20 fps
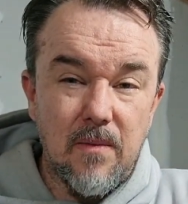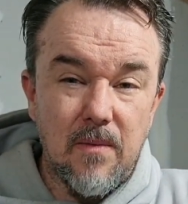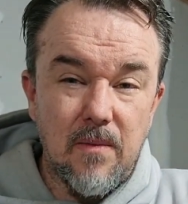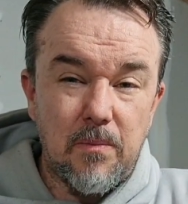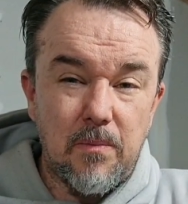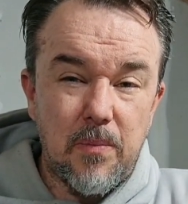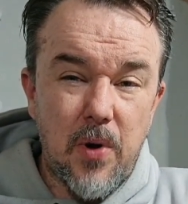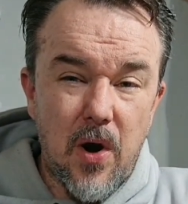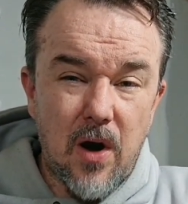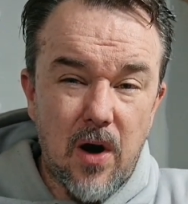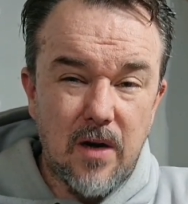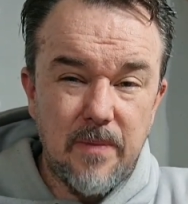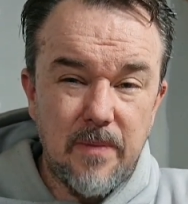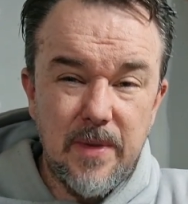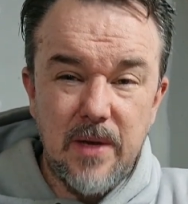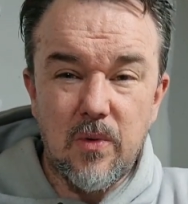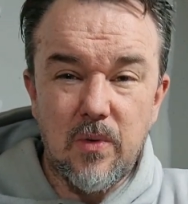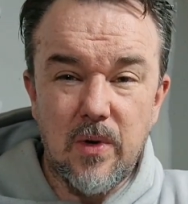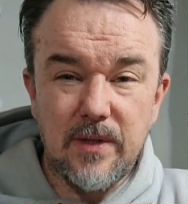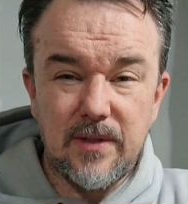part of
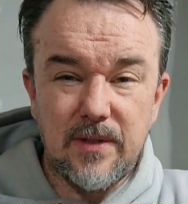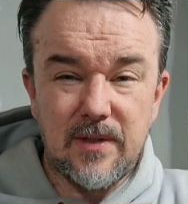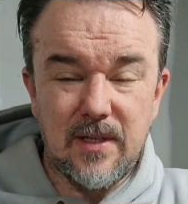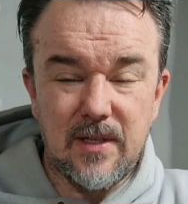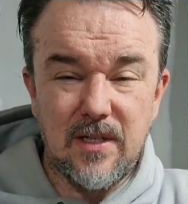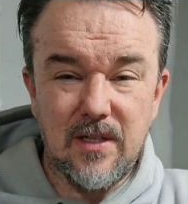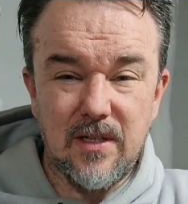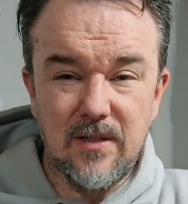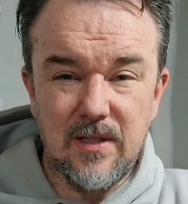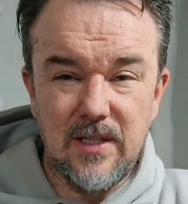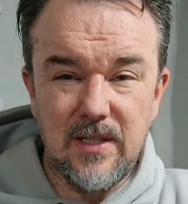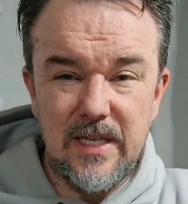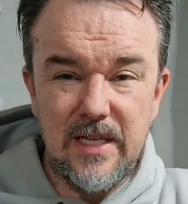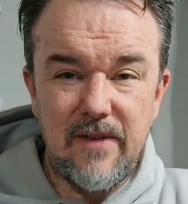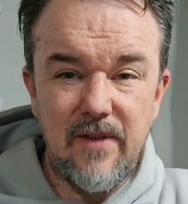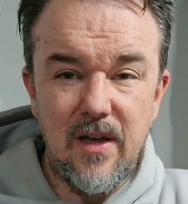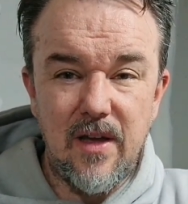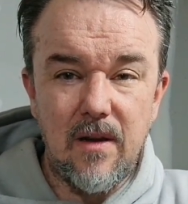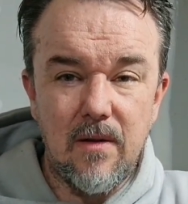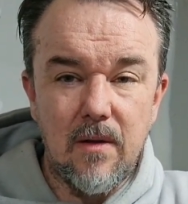me wants to just leave
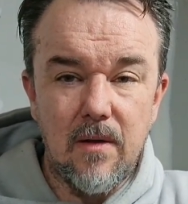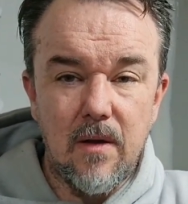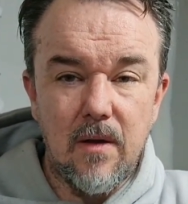it,